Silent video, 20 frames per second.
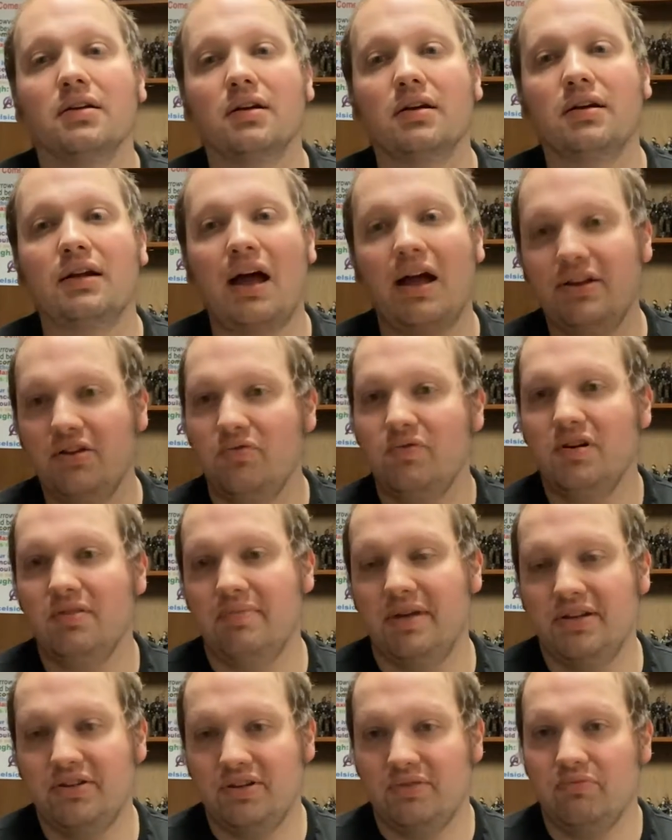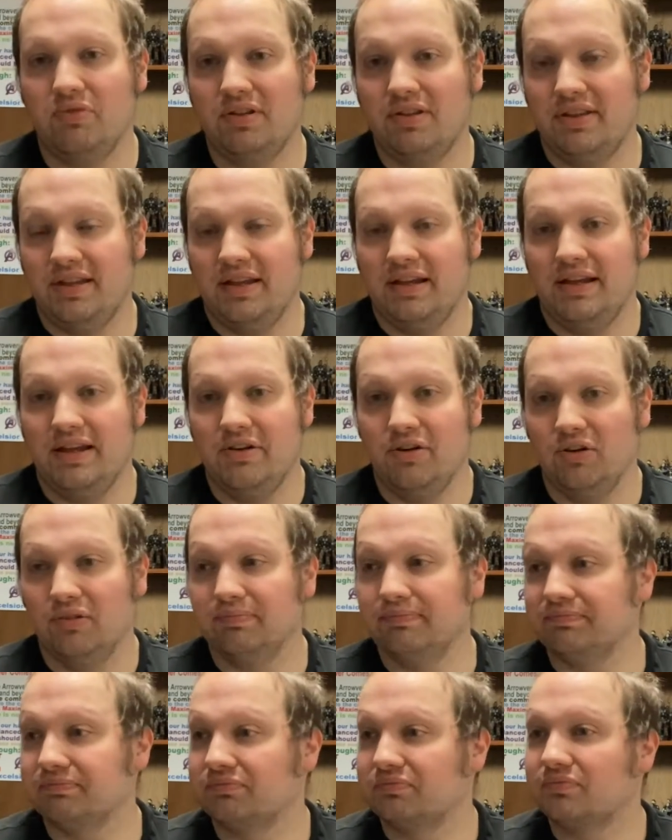Now, I do want to mention one thing here.
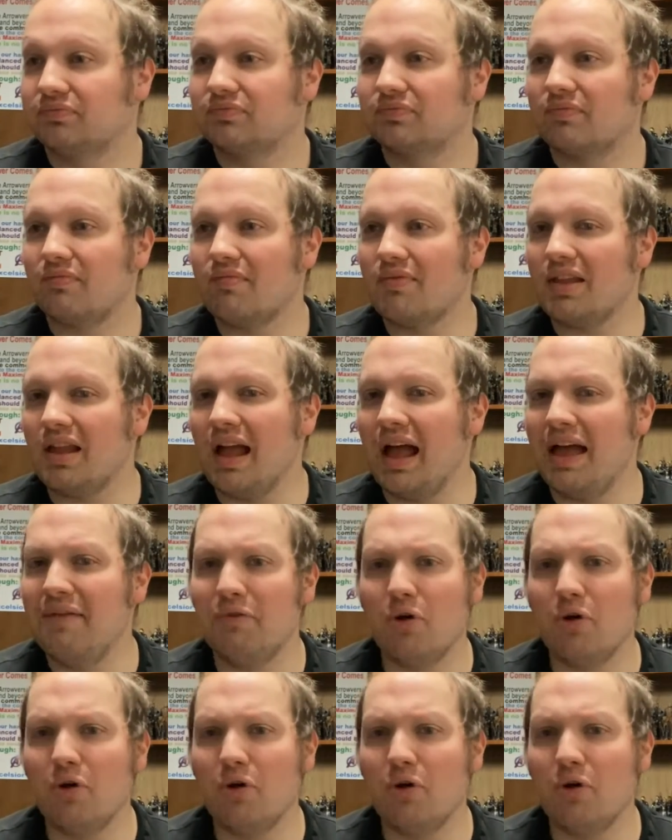I've